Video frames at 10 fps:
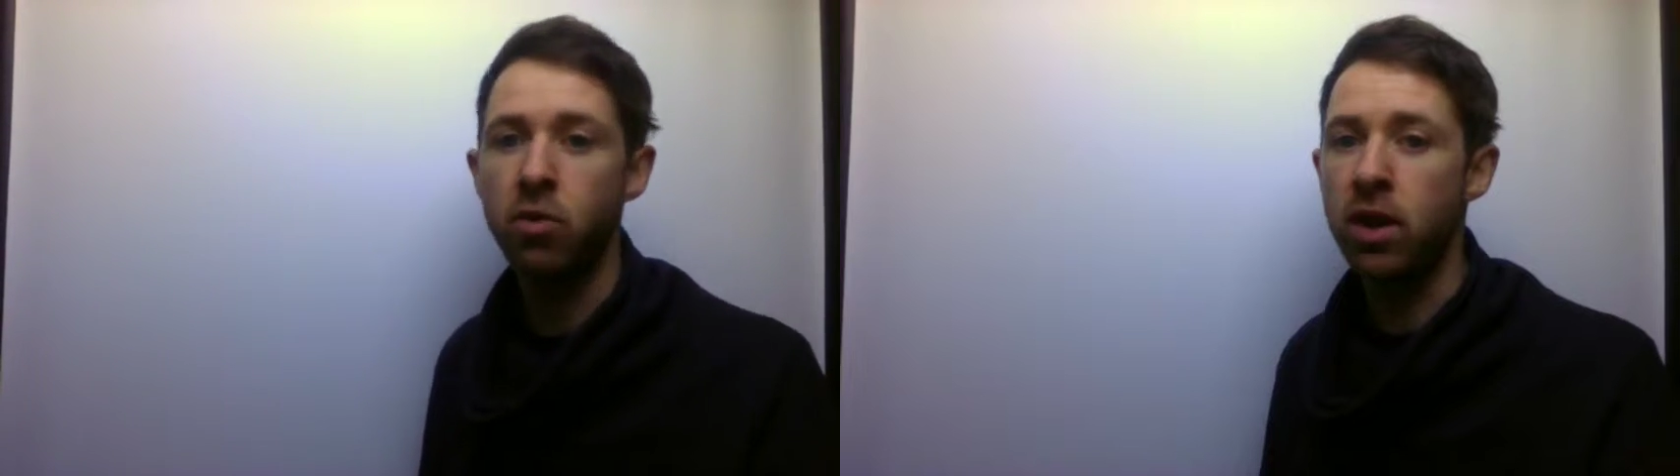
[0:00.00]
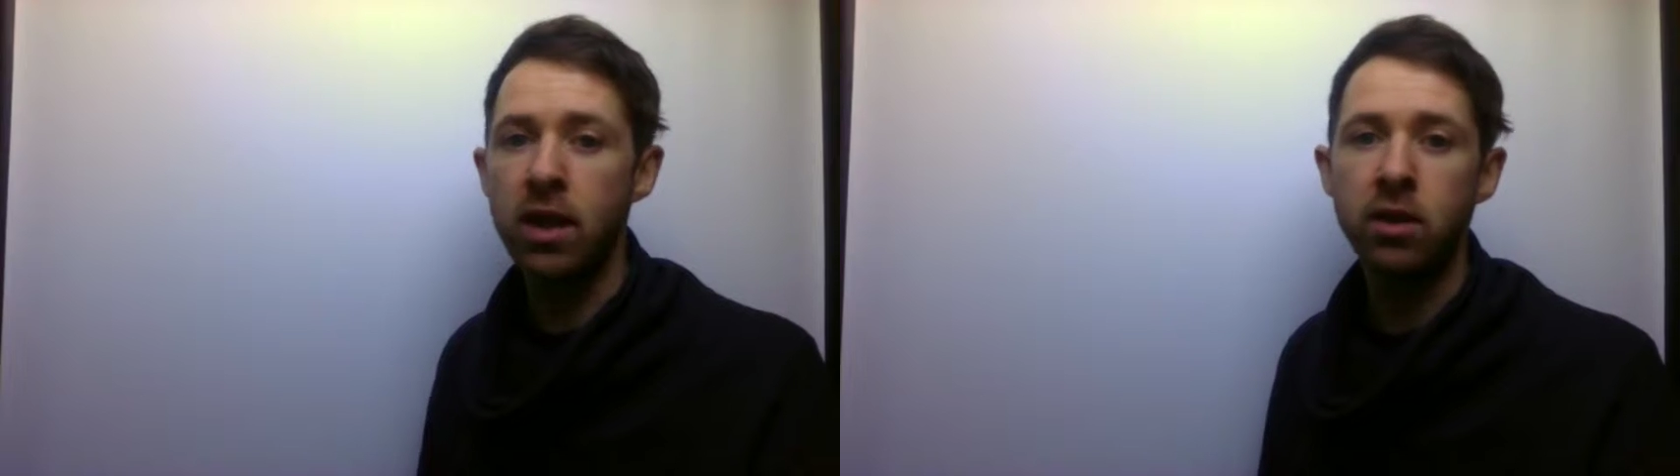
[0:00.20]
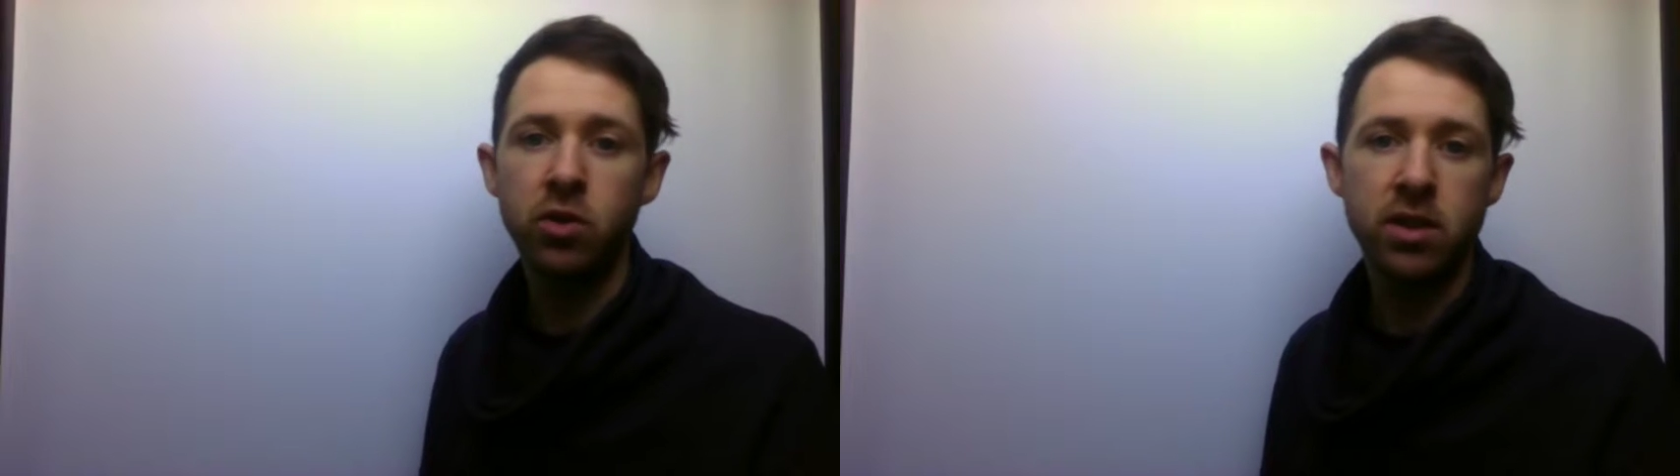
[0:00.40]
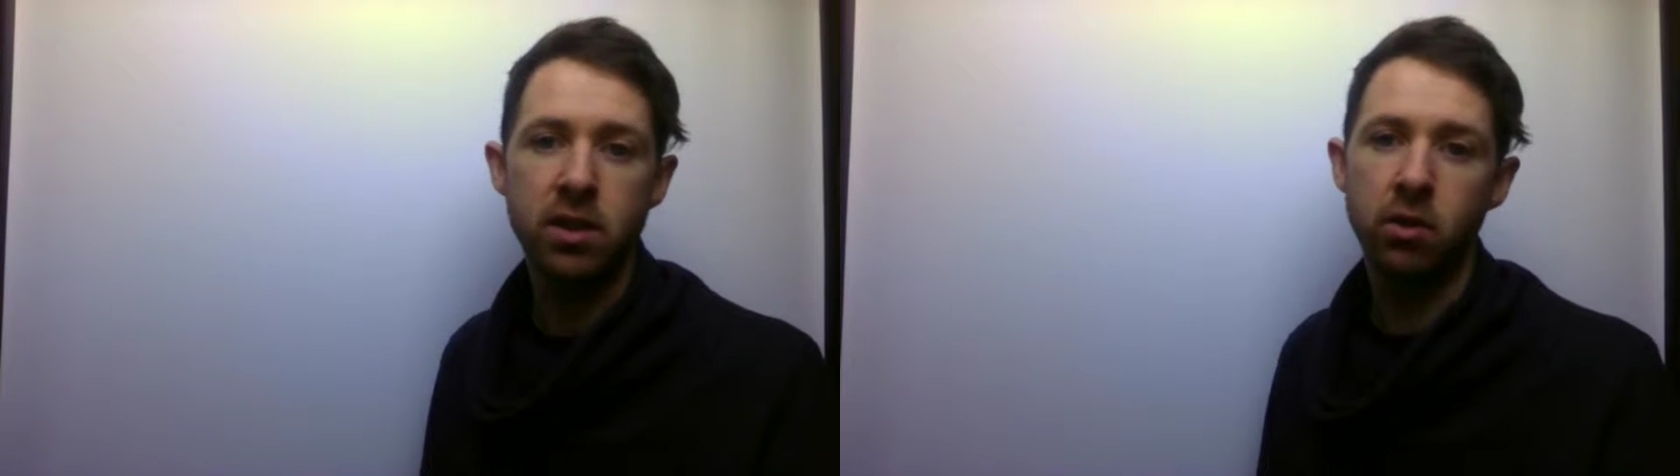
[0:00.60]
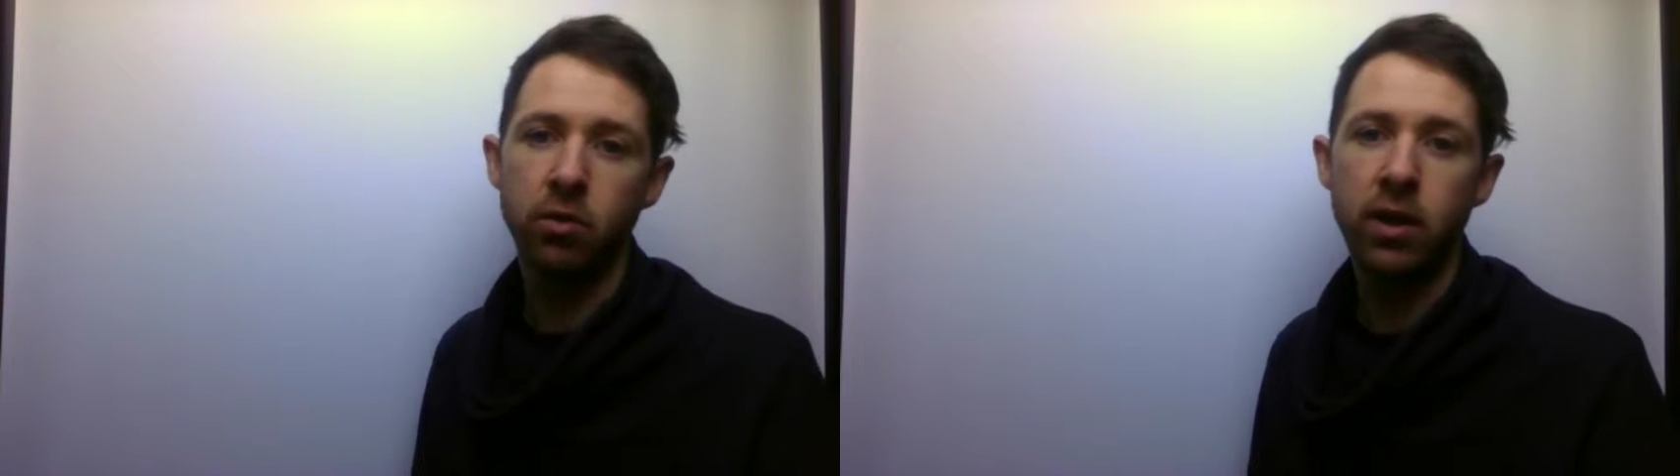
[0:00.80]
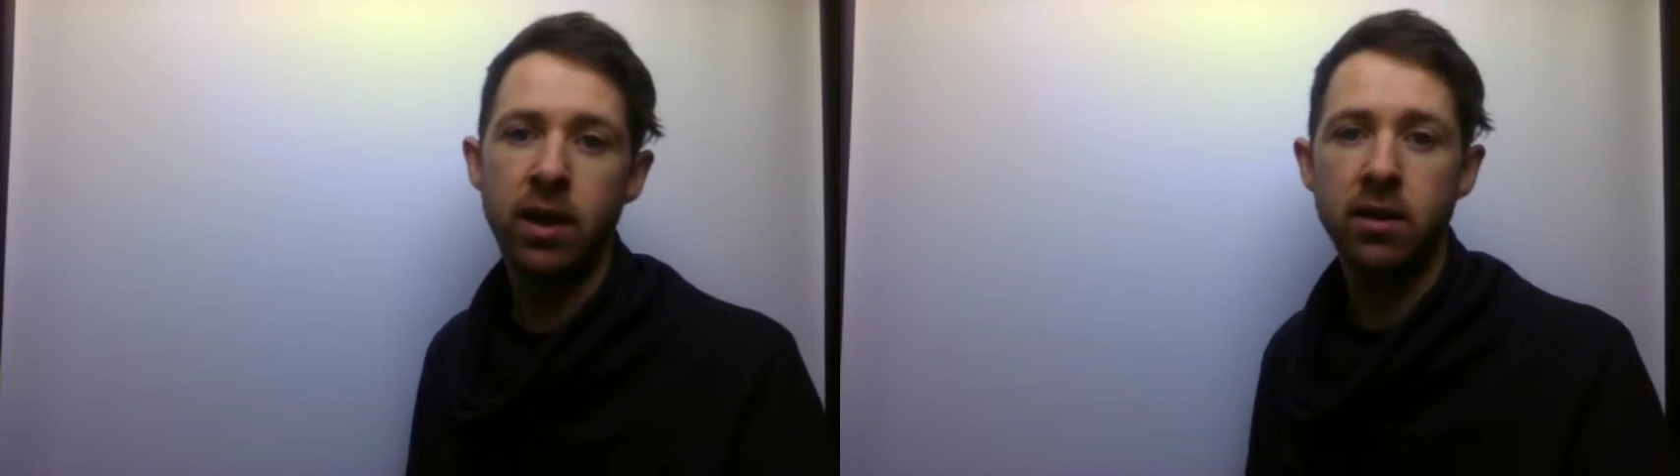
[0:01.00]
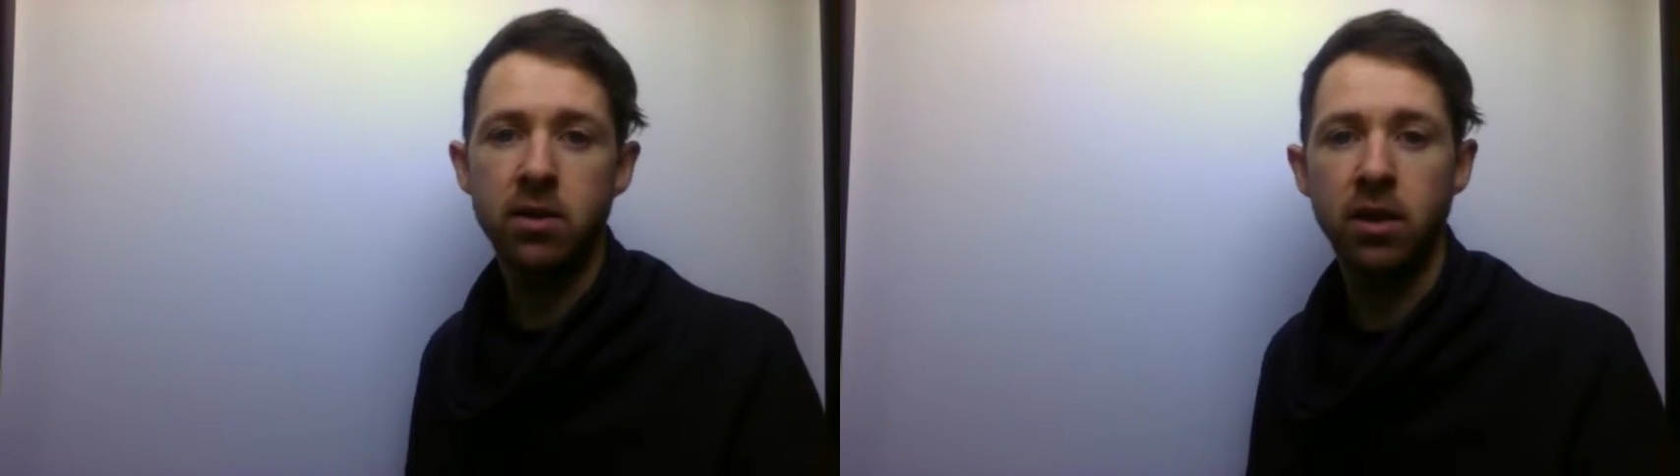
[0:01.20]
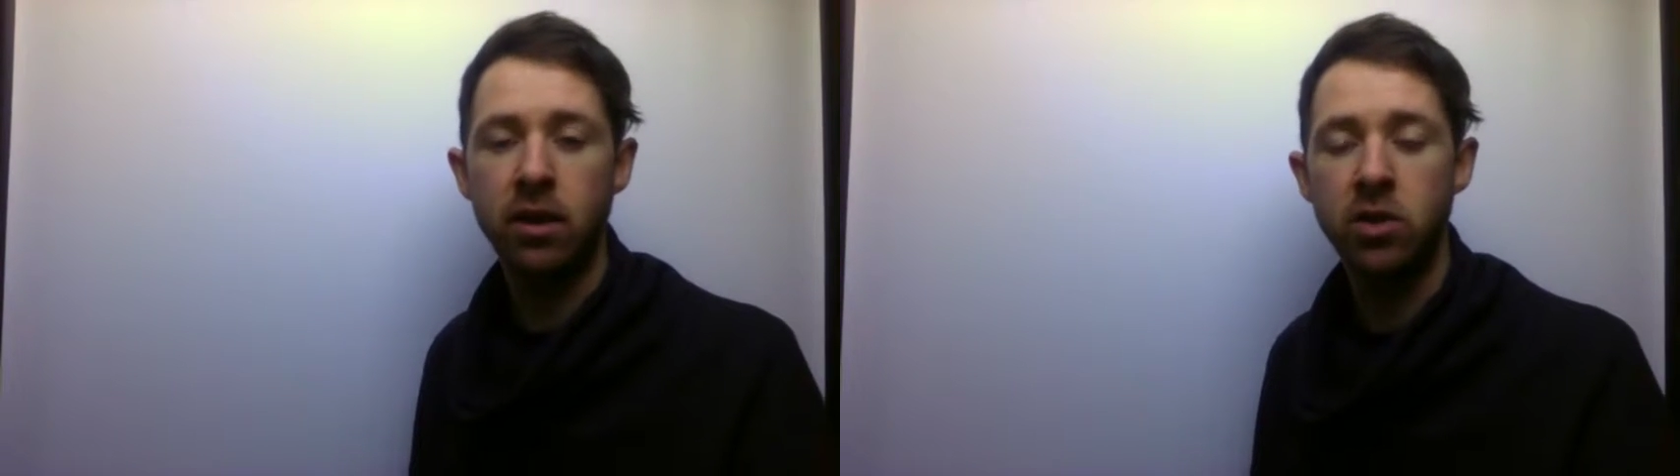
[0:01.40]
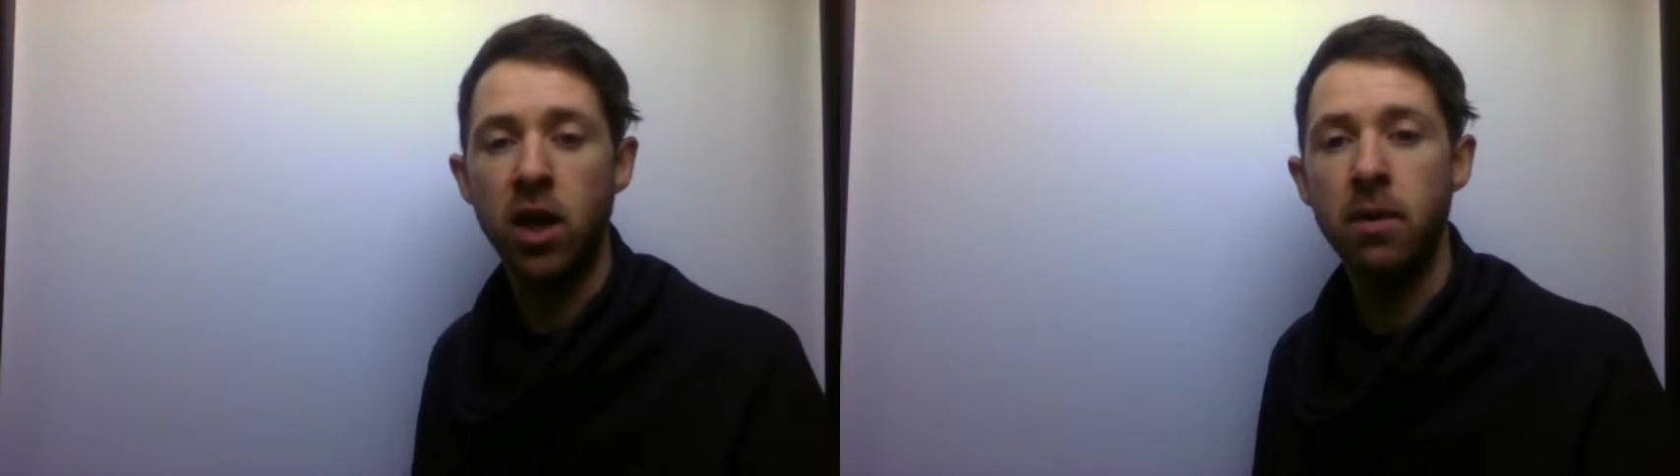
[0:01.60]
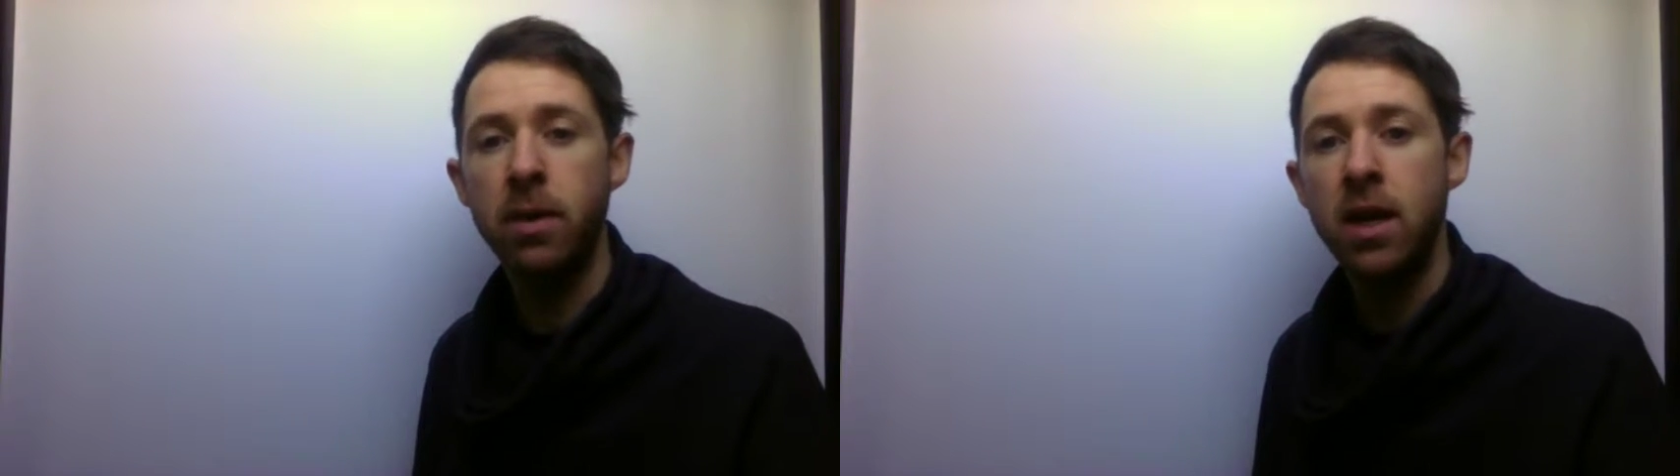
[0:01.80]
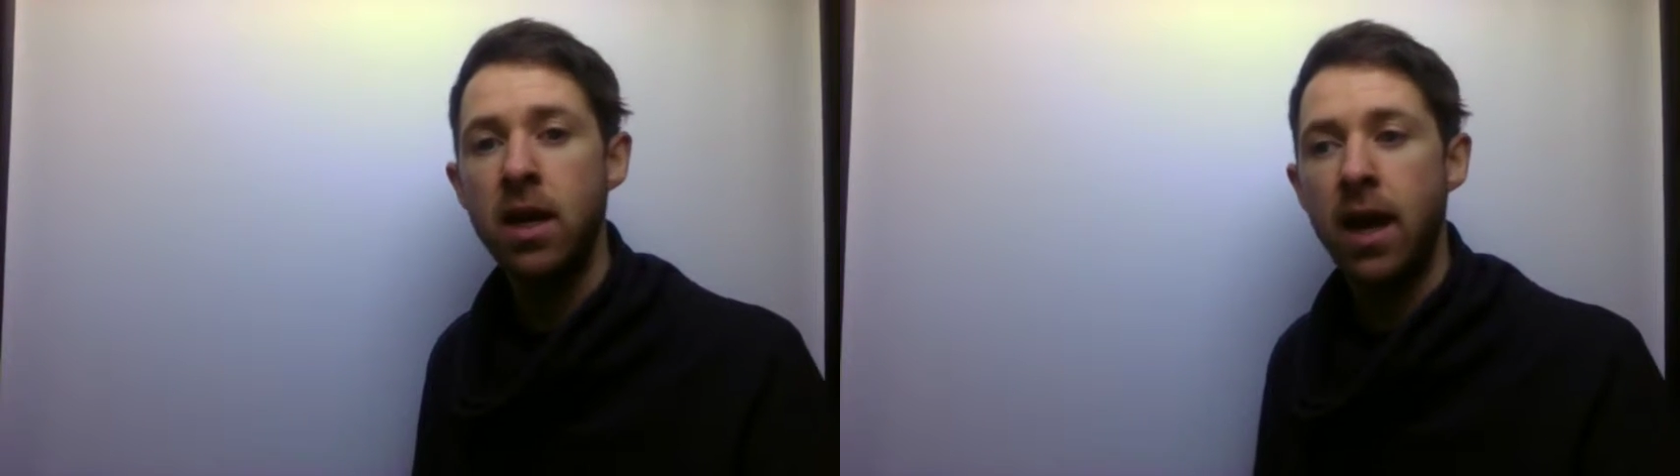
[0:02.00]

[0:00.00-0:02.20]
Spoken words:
really interesting or really exciting job,